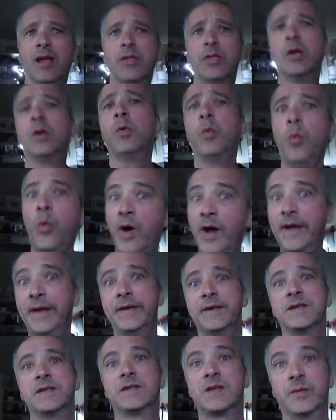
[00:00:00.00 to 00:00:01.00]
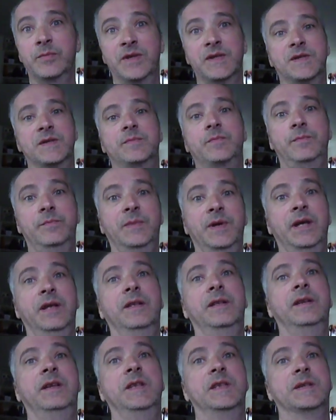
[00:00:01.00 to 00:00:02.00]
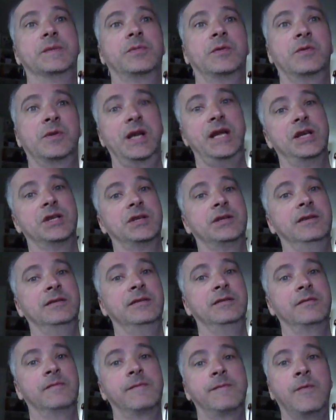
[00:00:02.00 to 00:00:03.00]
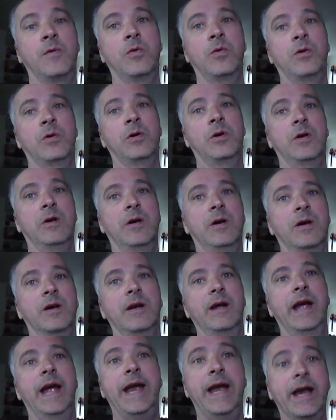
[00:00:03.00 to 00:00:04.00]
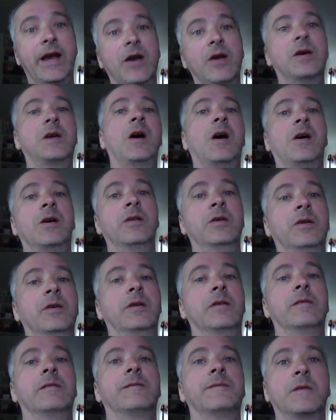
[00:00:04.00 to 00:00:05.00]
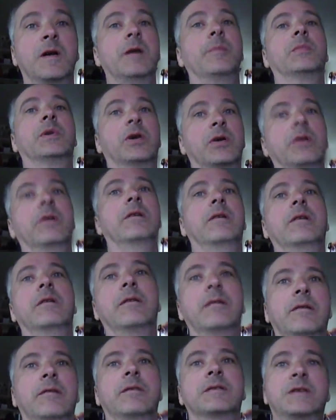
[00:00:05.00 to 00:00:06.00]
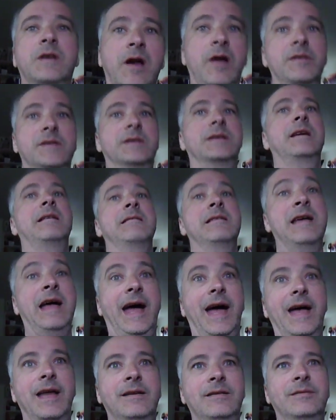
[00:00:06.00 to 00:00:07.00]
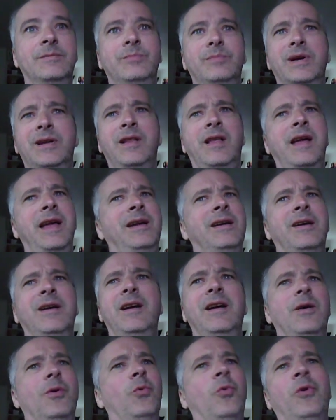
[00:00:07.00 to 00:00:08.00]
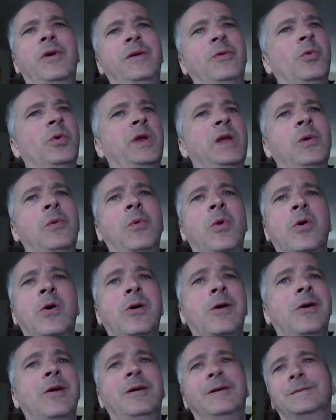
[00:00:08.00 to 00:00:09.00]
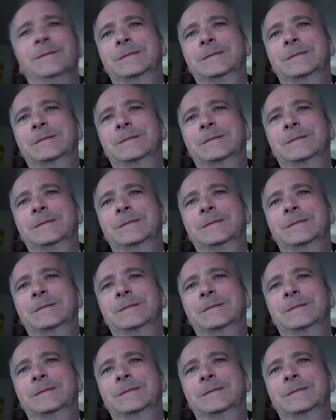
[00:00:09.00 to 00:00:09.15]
there was some ins in inspiration for hair color from Kurt, so I'd say that. But like, what what he wore,